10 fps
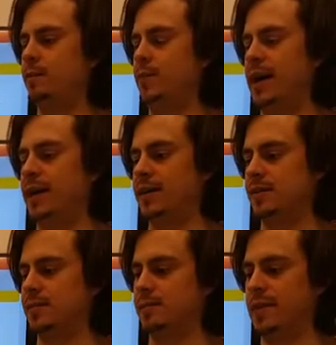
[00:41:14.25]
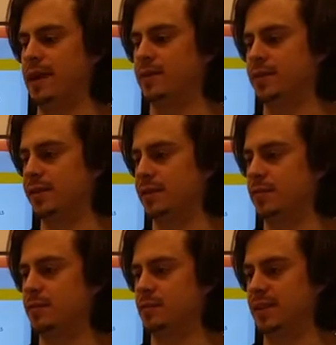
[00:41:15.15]
by metals,
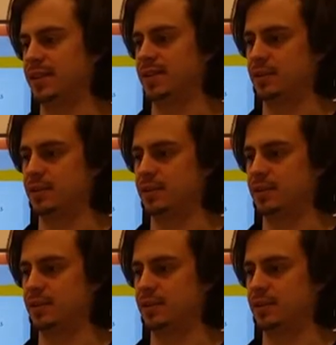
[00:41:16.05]
by